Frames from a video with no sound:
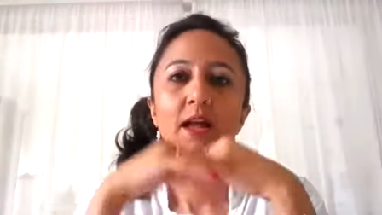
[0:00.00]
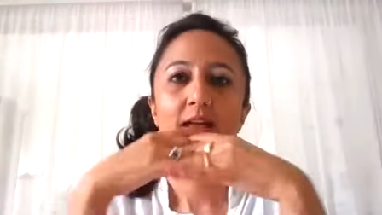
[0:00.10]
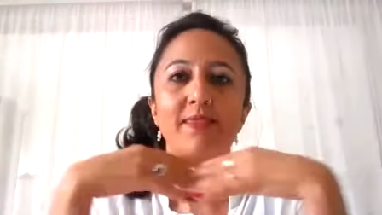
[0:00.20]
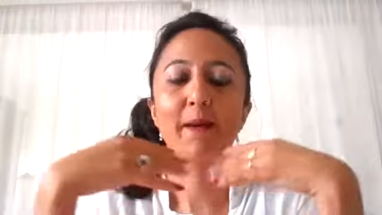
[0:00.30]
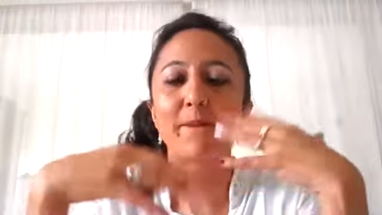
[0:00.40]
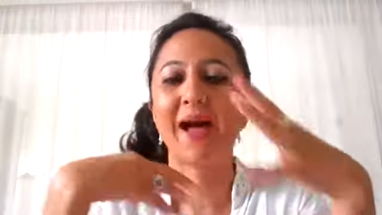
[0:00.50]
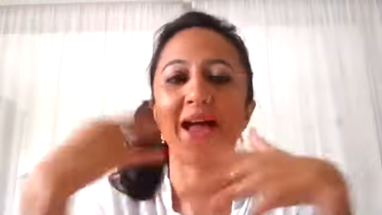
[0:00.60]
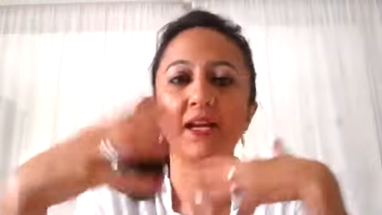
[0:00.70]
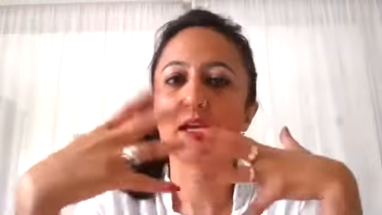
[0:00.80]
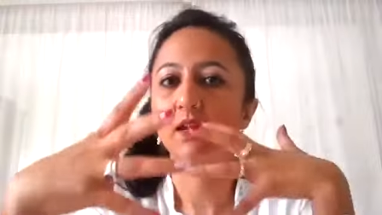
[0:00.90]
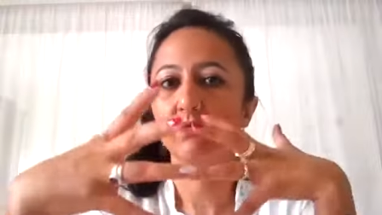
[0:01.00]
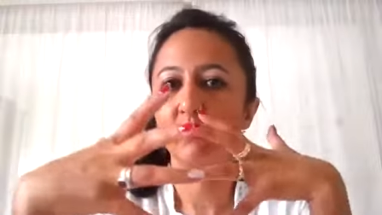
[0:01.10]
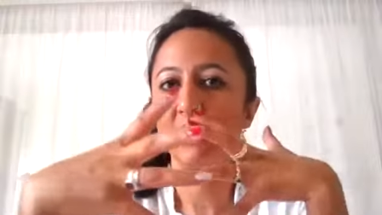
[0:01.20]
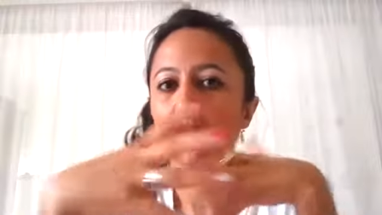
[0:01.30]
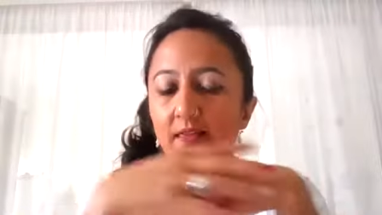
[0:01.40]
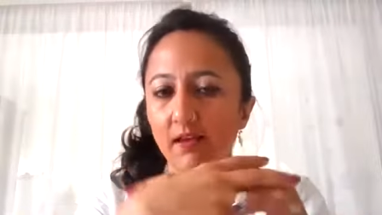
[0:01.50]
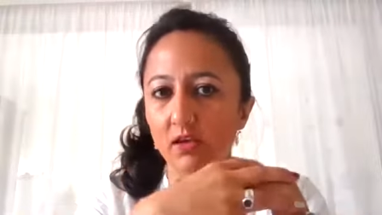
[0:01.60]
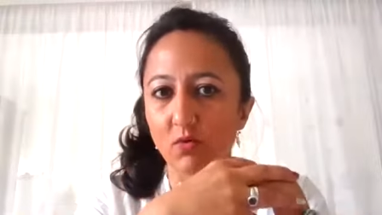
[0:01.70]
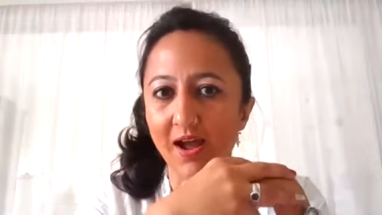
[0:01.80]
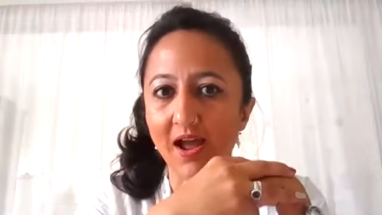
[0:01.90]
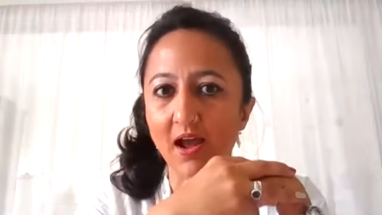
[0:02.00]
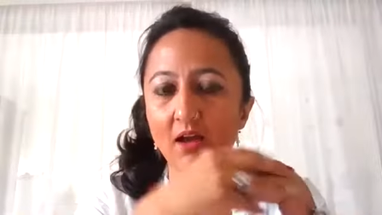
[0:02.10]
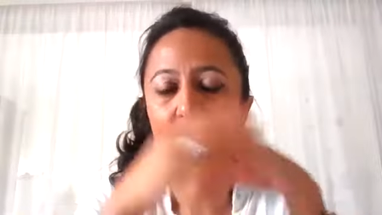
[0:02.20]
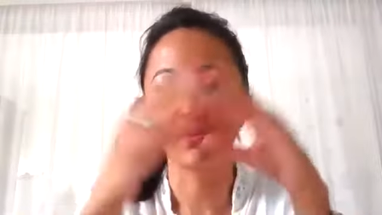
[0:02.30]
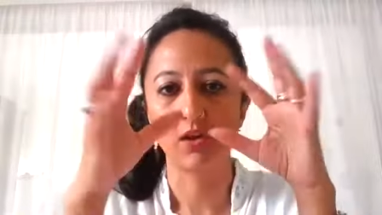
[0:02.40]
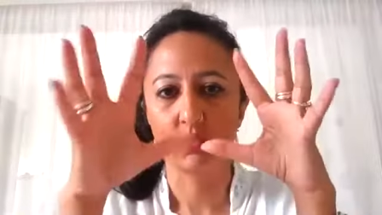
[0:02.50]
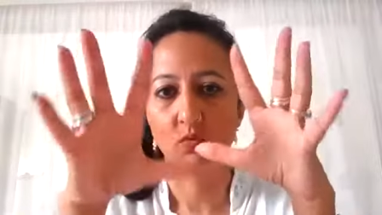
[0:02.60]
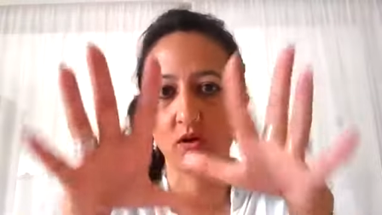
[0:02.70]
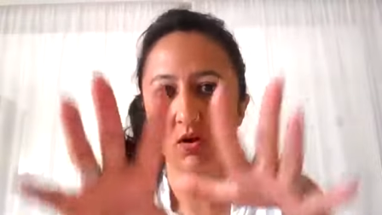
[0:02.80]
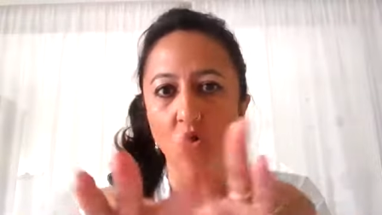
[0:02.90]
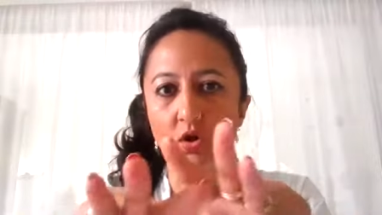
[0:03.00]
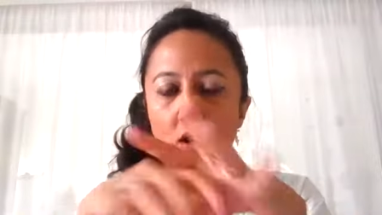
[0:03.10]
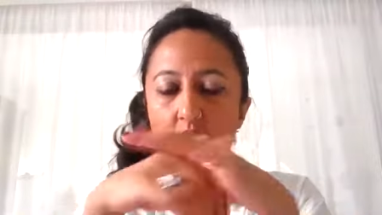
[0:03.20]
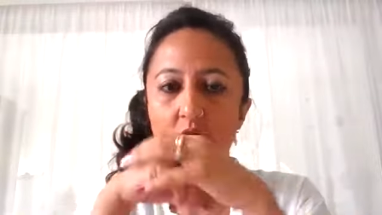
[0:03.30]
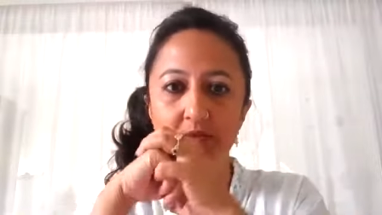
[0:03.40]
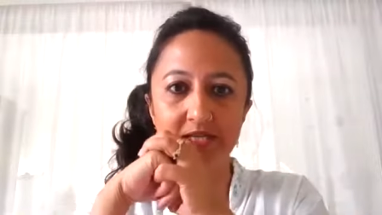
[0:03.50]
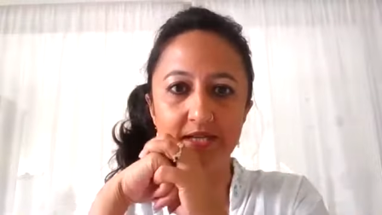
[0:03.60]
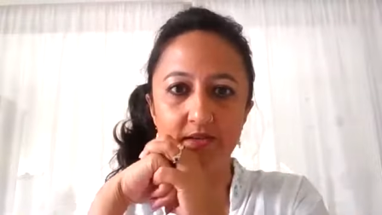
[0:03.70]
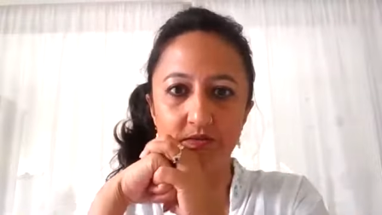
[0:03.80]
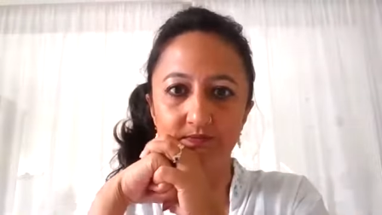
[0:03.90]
And that panicky feeling that you have will all calm down.